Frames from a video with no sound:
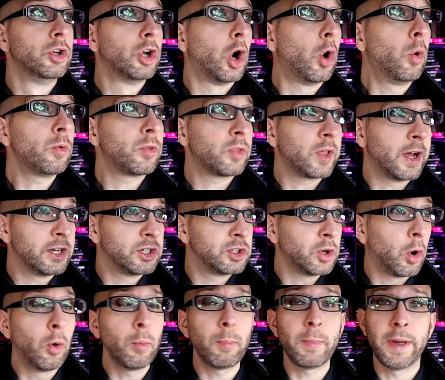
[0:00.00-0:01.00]
No, they
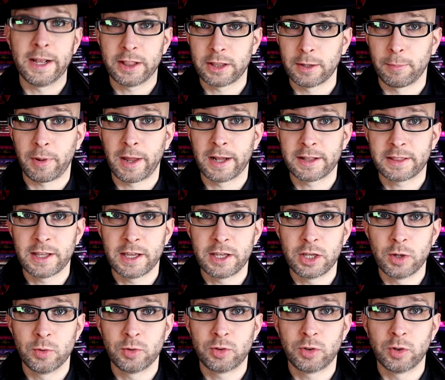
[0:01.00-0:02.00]
don't make them like they
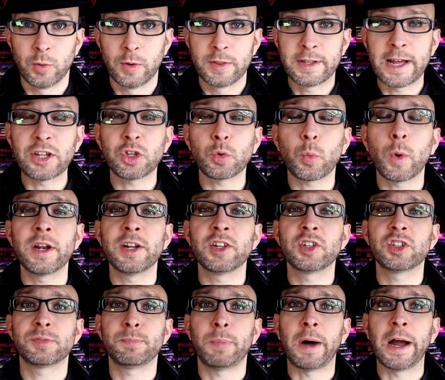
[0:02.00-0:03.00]
used to, and that's what
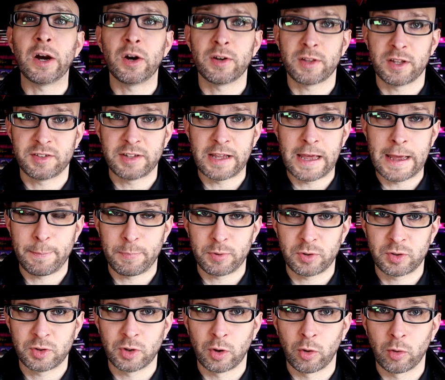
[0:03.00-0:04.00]
inspired this
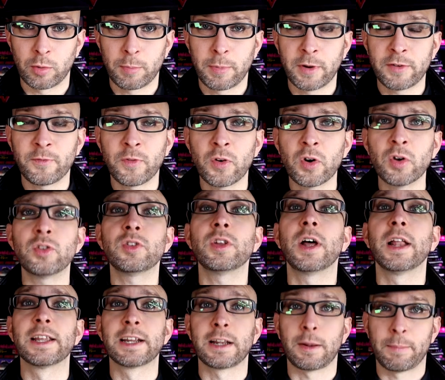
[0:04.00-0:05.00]
episode. But first,
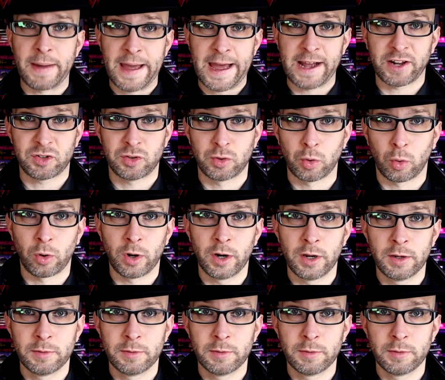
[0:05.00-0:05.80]
a little backstory.